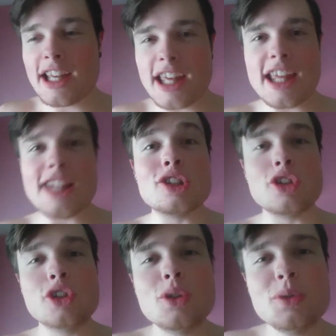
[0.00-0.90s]

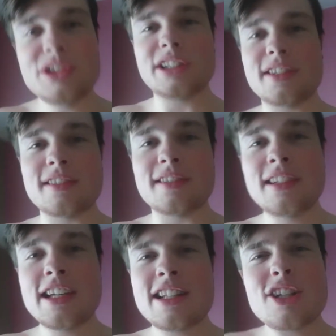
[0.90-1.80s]
illusion
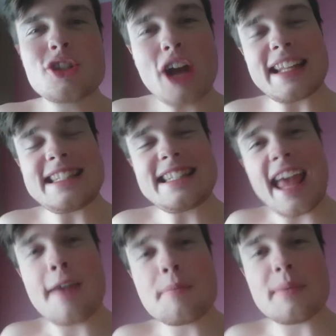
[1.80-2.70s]
to try to
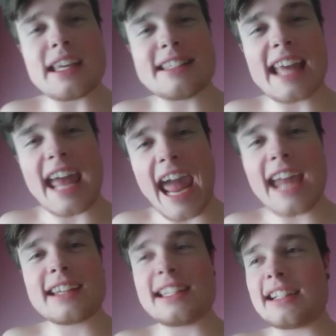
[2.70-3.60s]
tempt me into
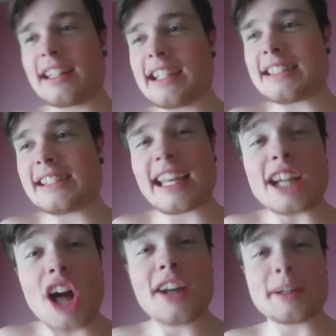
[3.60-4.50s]
acting like a
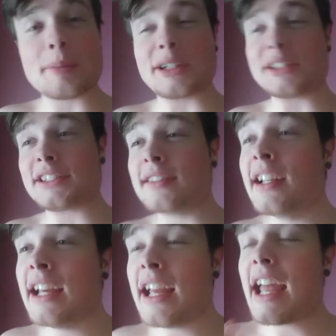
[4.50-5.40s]
psychotic person.
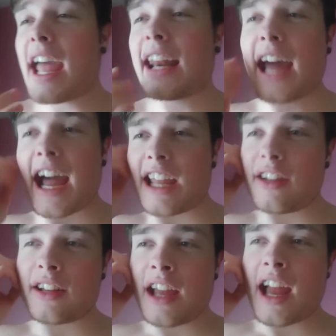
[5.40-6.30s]
And
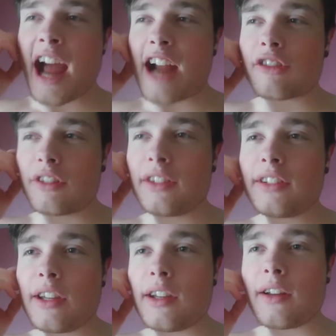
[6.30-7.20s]
I
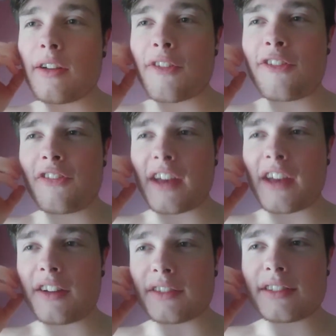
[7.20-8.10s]
really
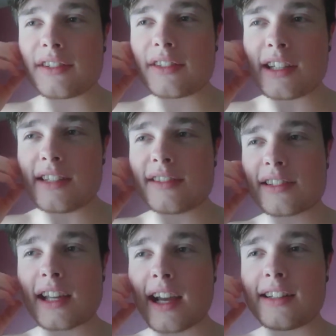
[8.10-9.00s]
felt
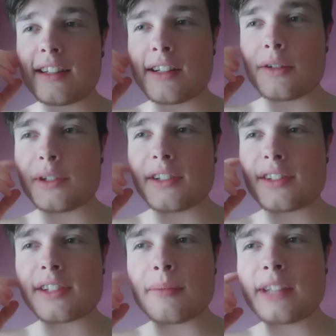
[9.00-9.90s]
inside that there was
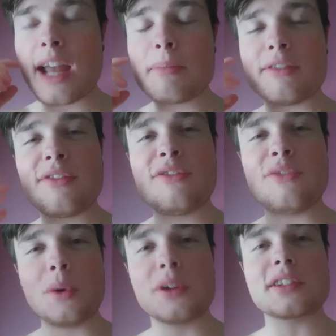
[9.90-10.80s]
some type of
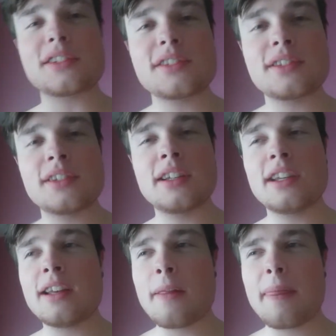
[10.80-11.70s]
force
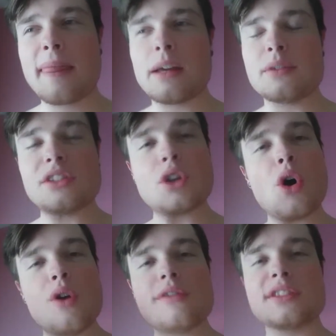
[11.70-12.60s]
that was
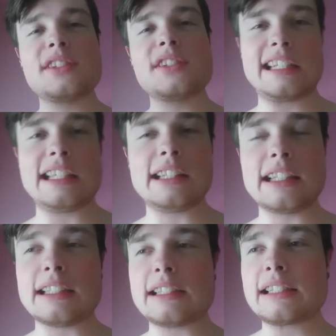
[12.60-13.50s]
overseeing
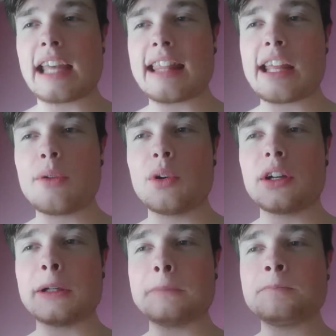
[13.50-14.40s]
this, and they were